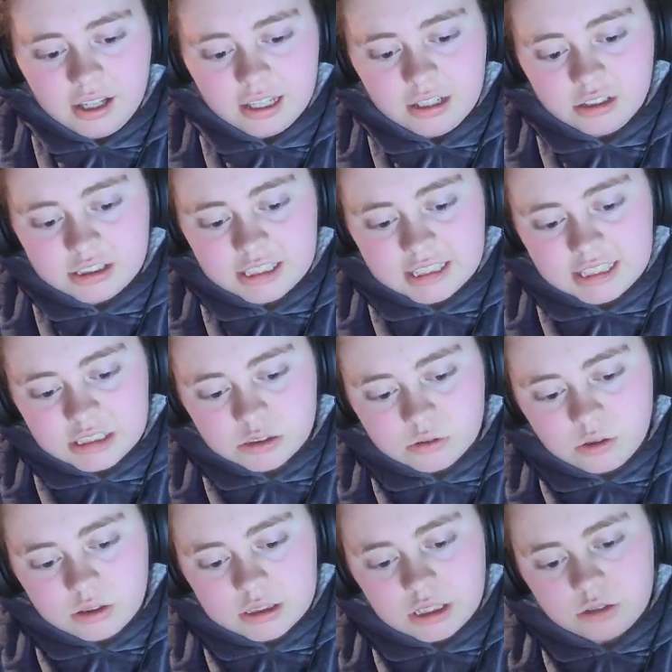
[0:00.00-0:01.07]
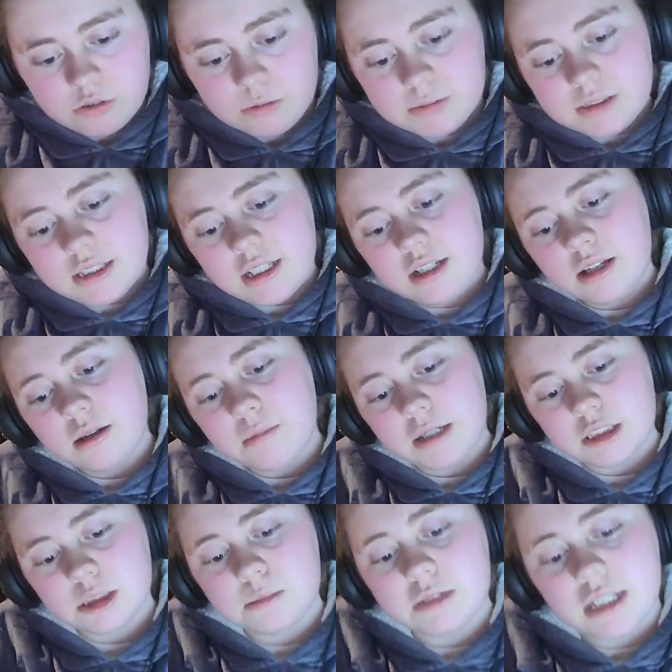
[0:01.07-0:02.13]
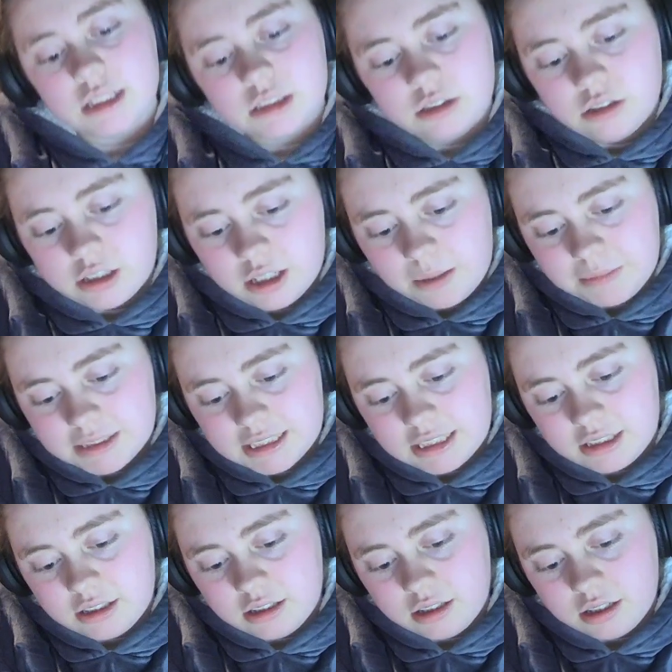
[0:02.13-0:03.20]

It looks like these scrolls are grouped by subject, Unagami said.